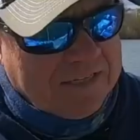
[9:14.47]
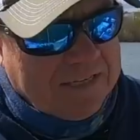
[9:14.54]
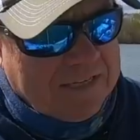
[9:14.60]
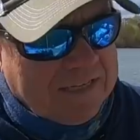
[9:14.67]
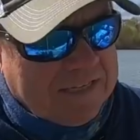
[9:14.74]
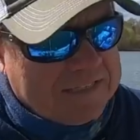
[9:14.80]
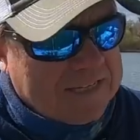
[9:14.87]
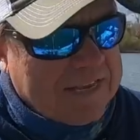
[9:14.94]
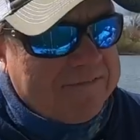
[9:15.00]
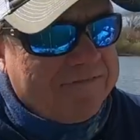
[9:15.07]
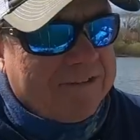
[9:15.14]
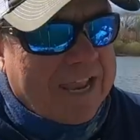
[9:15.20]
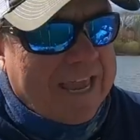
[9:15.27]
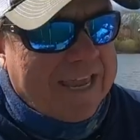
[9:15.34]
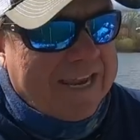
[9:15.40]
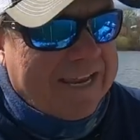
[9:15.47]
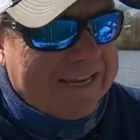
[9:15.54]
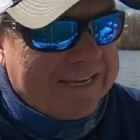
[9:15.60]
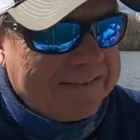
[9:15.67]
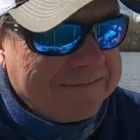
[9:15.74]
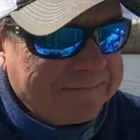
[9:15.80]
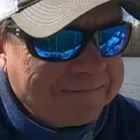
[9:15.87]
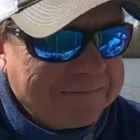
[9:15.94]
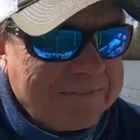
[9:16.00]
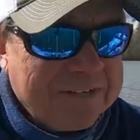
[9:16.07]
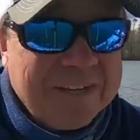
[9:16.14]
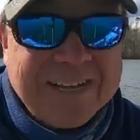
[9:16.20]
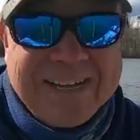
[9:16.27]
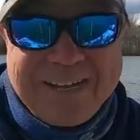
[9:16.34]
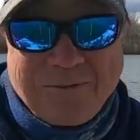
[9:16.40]
It is a flathead.
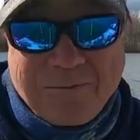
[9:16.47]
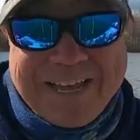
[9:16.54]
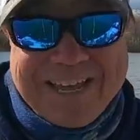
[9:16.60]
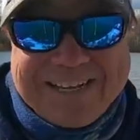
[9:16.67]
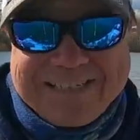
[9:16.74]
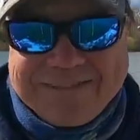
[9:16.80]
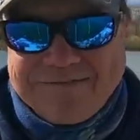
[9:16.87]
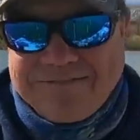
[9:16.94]
We got us a